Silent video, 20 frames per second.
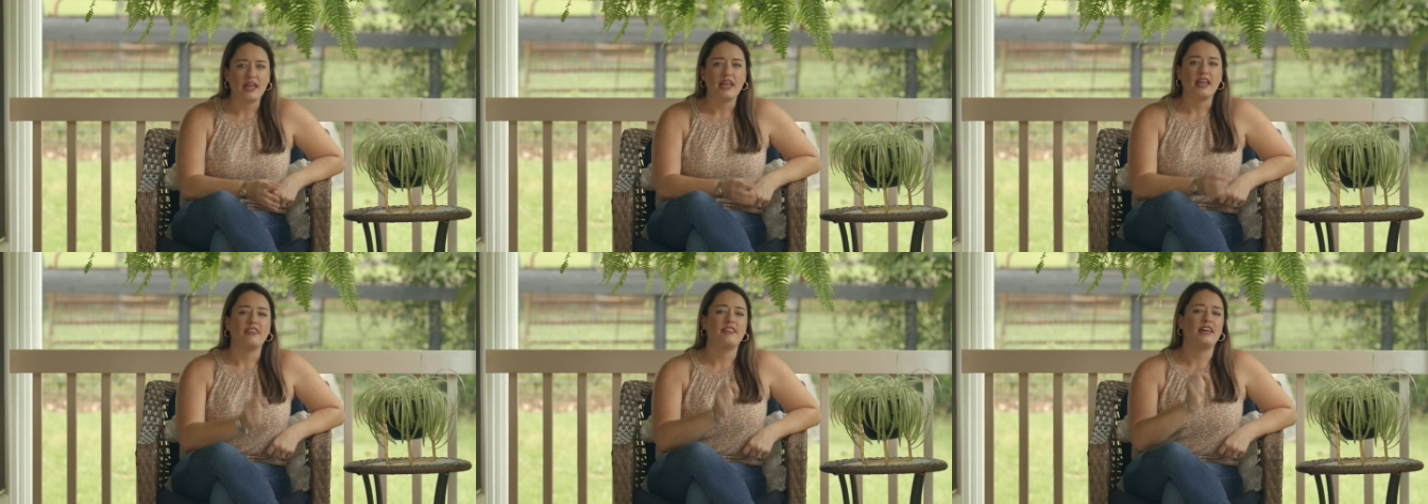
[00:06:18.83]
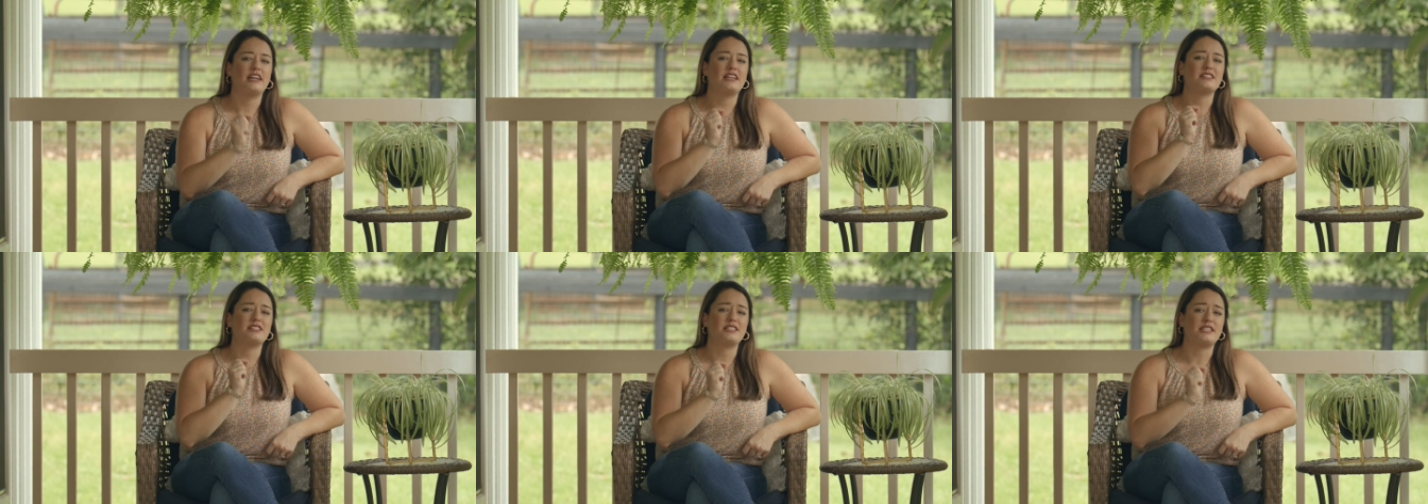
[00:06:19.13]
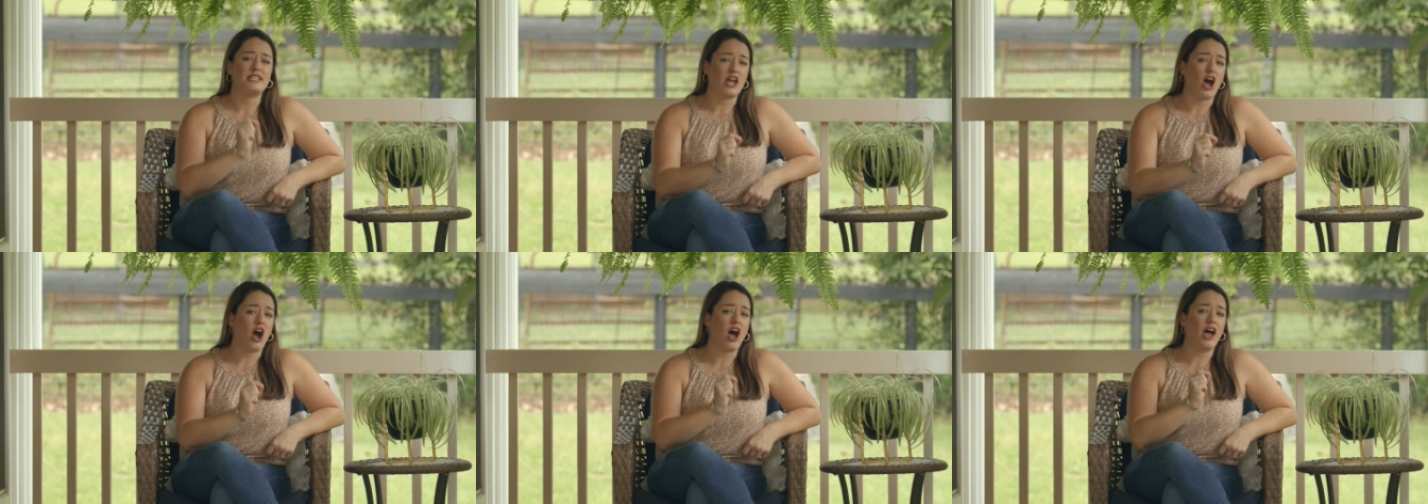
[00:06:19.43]
that is
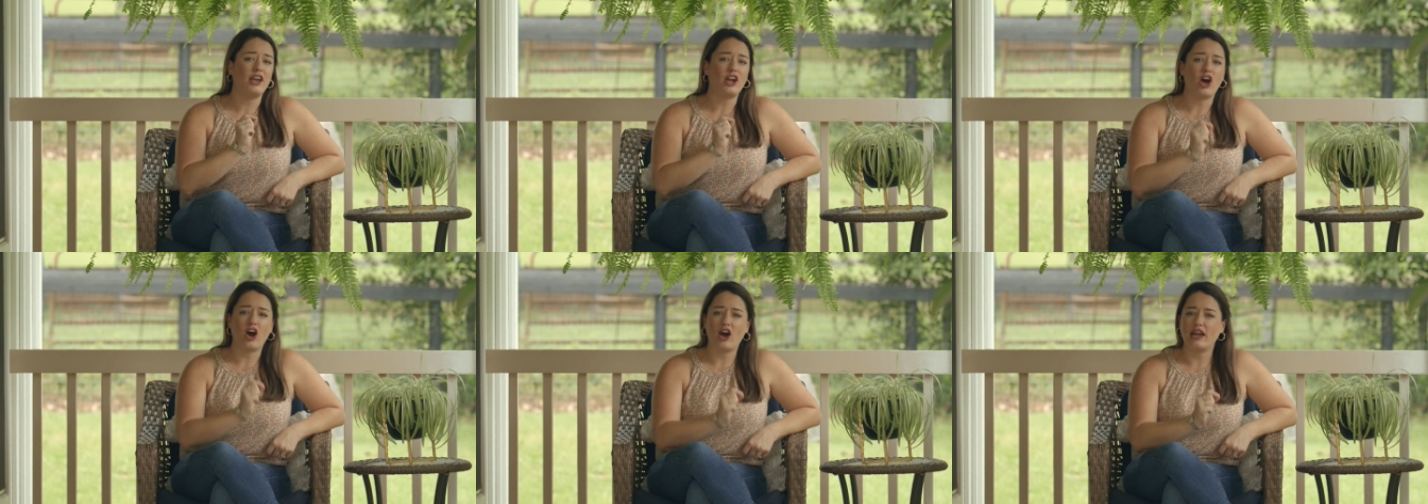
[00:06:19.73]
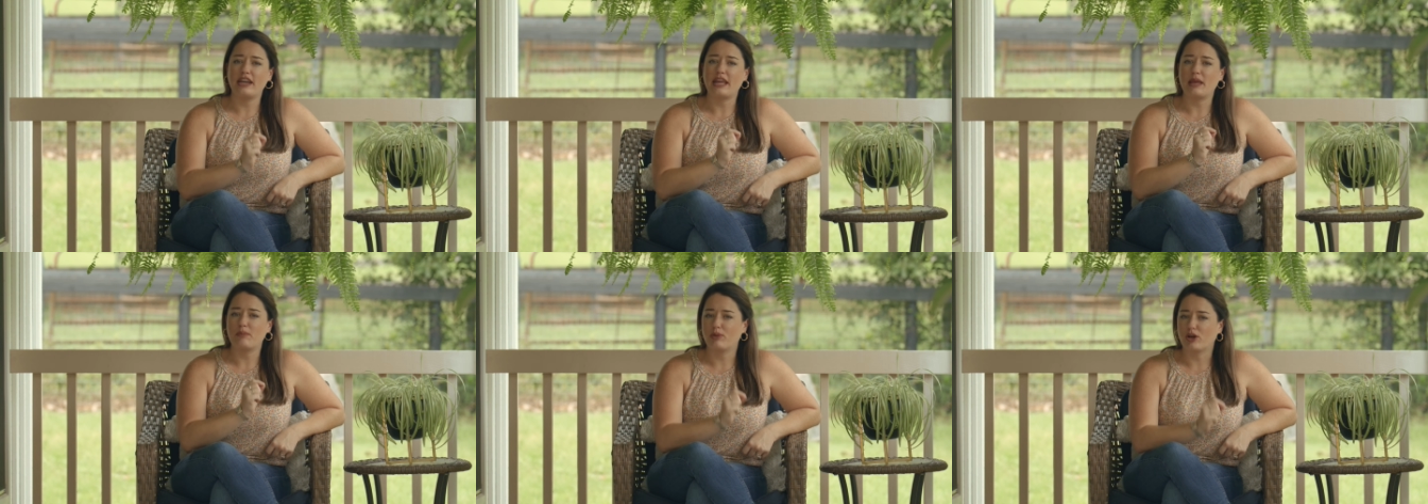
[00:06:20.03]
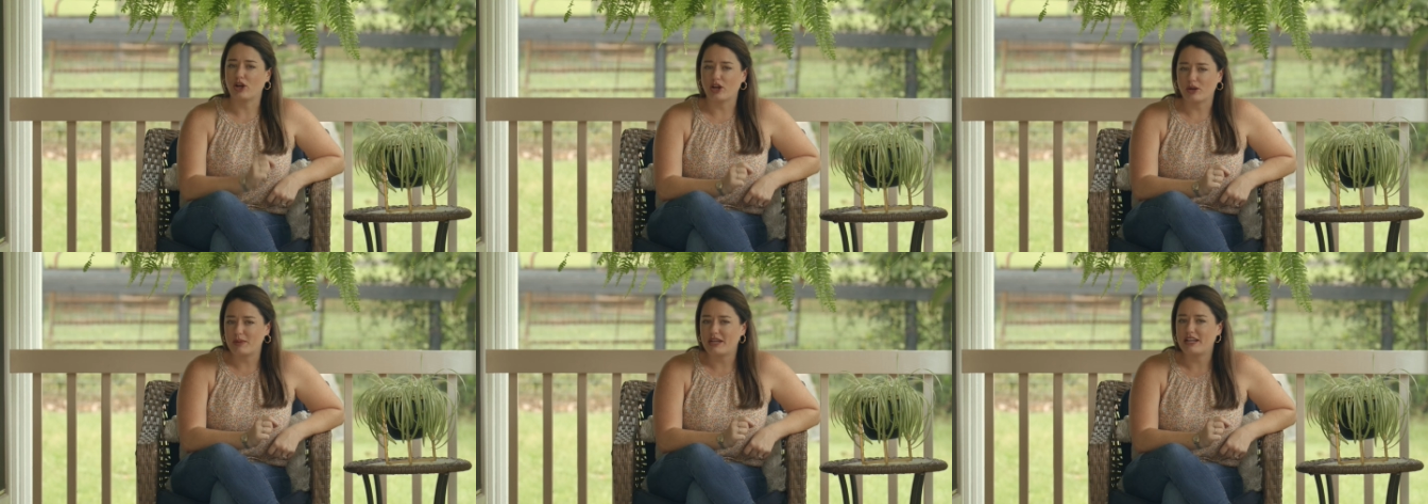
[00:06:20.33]
not on a
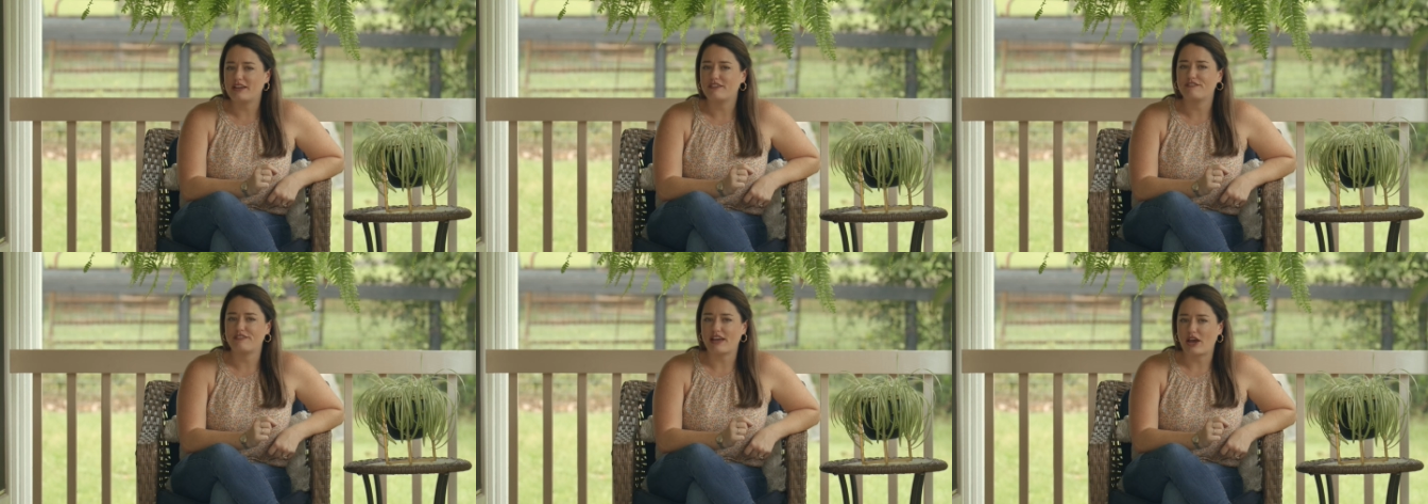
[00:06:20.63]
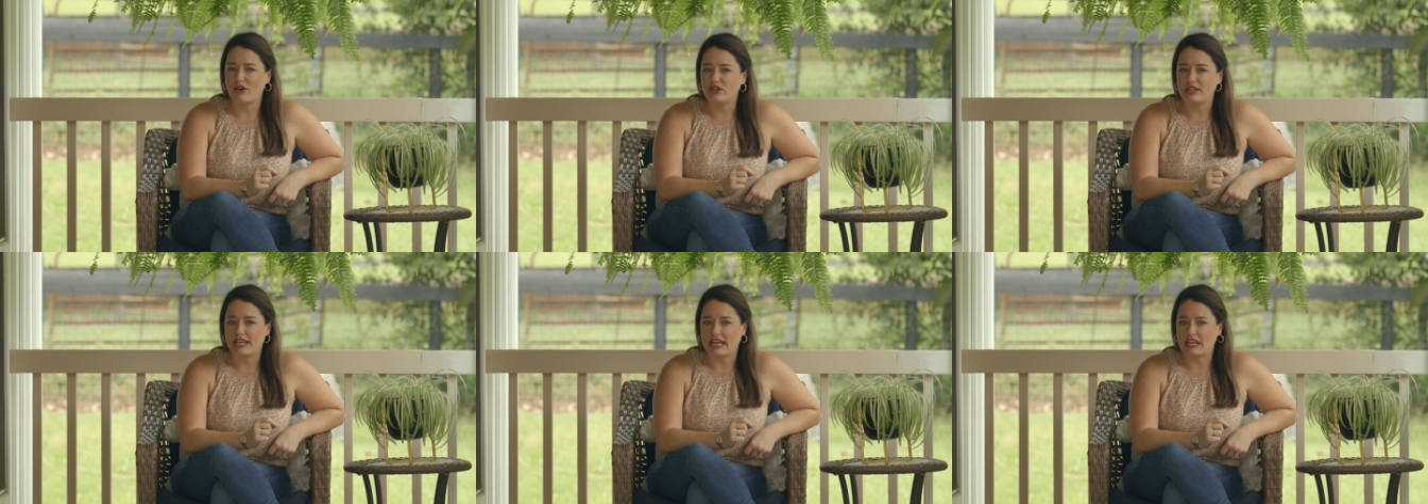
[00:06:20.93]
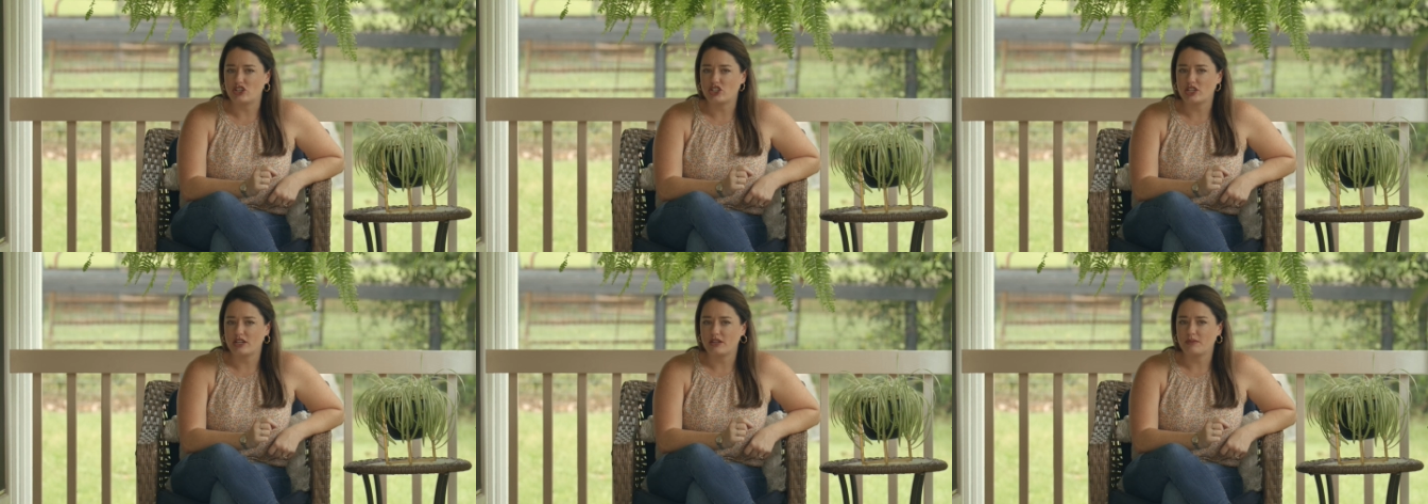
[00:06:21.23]
permanent
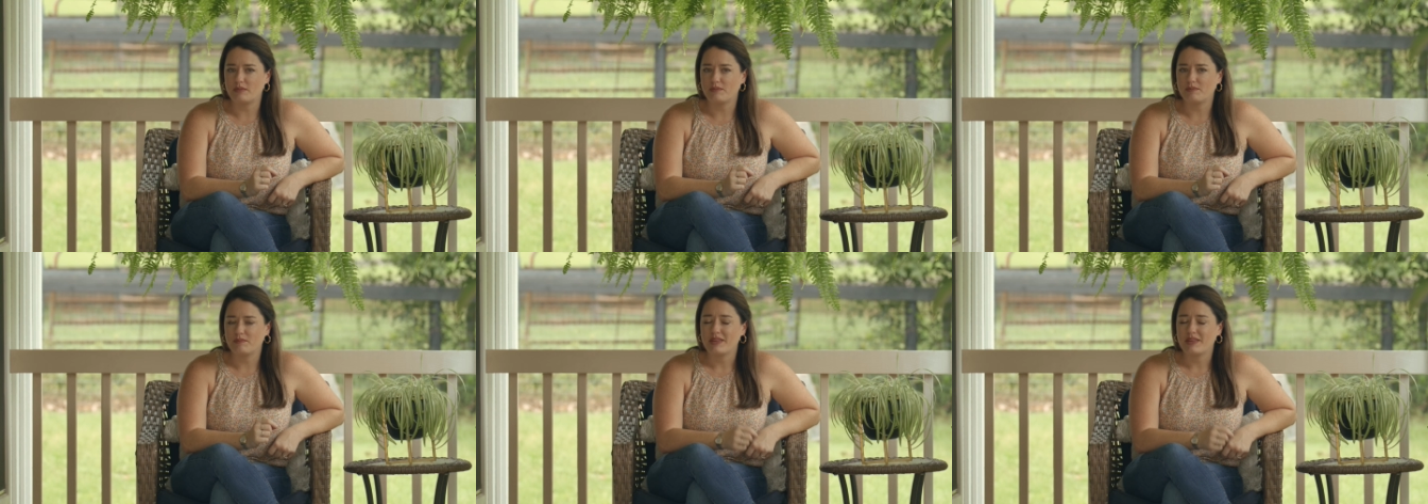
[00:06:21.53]
foundation,